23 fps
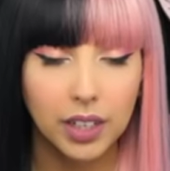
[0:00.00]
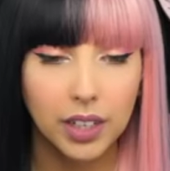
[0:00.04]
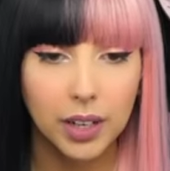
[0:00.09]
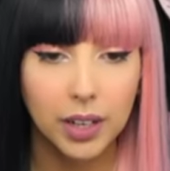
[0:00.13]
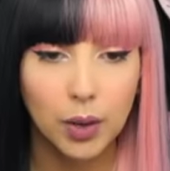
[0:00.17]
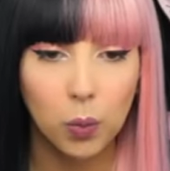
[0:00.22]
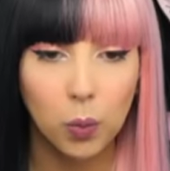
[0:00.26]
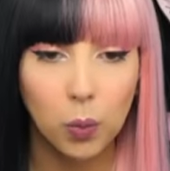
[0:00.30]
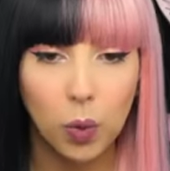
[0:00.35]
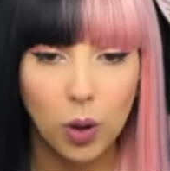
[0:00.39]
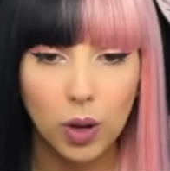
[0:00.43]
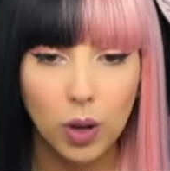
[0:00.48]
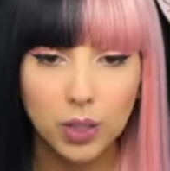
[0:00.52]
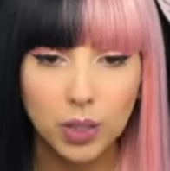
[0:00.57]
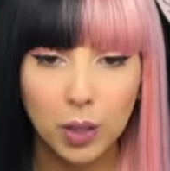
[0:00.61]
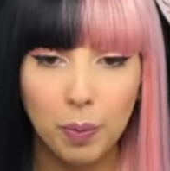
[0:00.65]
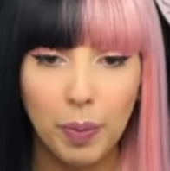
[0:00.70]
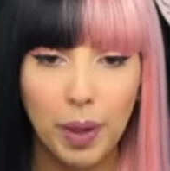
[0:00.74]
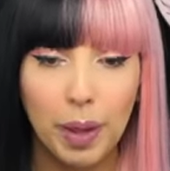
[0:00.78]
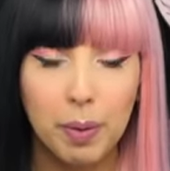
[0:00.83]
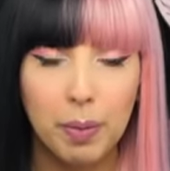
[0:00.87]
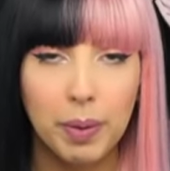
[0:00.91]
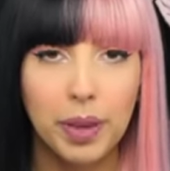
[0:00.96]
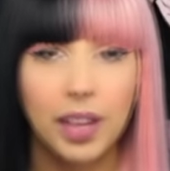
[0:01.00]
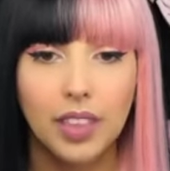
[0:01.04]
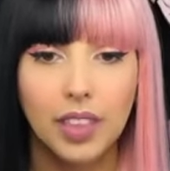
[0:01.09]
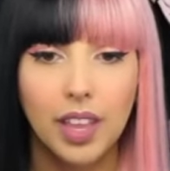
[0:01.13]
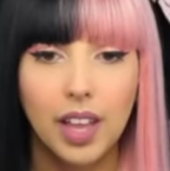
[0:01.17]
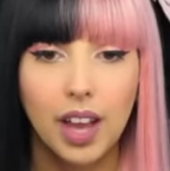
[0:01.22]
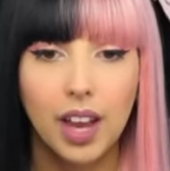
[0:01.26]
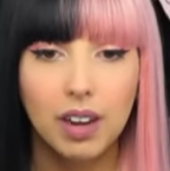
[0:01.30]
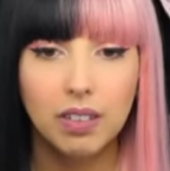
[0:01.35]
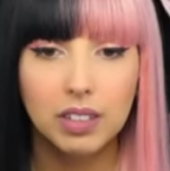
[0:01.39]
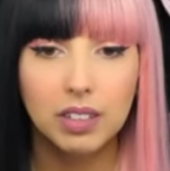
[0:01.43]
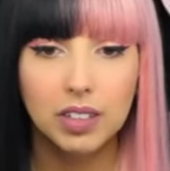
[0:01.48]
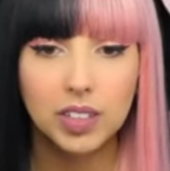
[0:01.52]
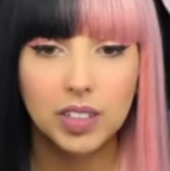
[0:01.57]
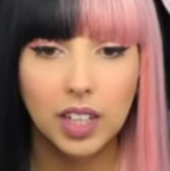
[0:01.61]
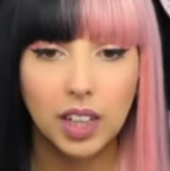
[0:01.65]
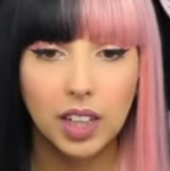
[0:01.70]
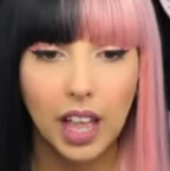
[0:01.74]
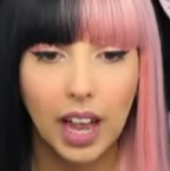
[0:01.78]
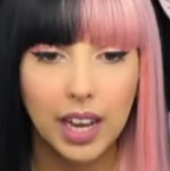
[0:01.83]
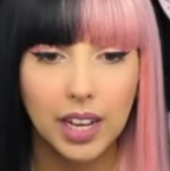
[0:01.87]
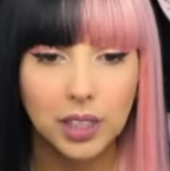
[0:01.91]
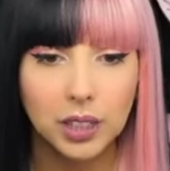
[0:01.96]
and a water baby. And there is the
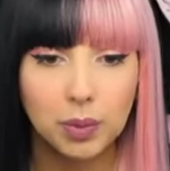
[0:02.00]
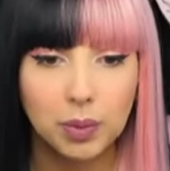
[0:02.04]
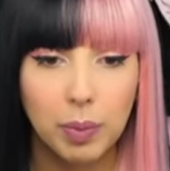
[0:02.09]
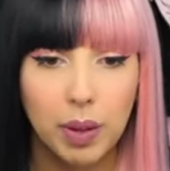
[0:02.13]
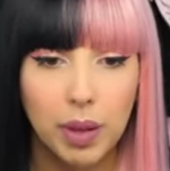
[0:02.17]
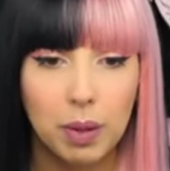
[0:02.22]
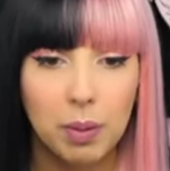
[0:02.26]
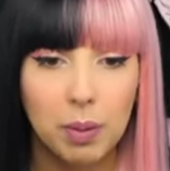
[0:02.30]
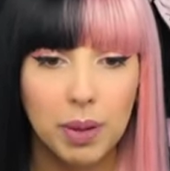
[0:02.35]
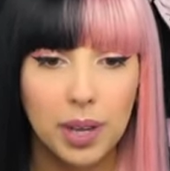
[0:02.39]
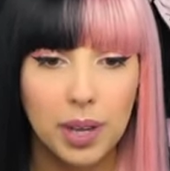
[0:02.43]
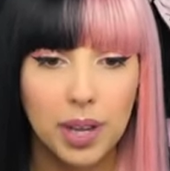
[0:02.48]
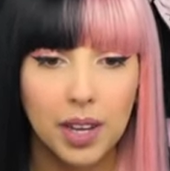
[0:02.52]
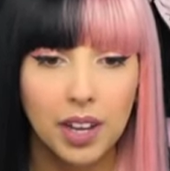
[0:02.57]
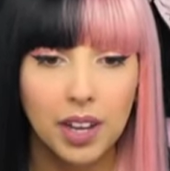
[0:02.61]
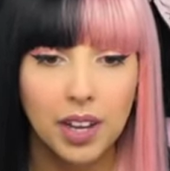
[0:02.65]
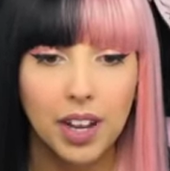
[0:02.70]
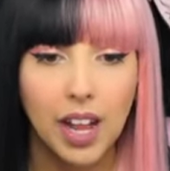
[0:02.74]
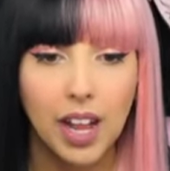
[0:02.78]
light baby